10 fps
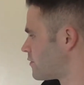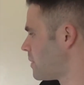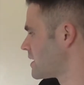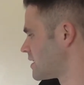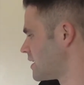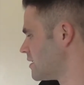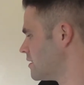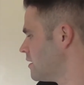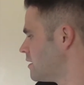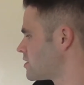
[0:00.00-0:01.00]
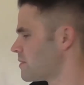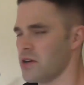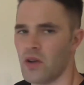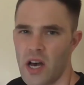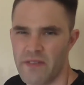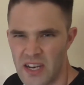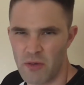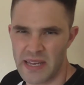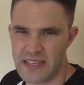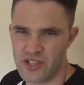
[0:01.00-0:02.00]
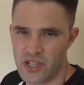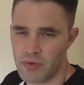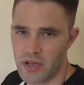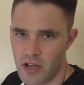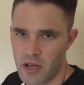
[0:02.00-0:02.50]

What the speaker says: basically to make your life a little bit easier when it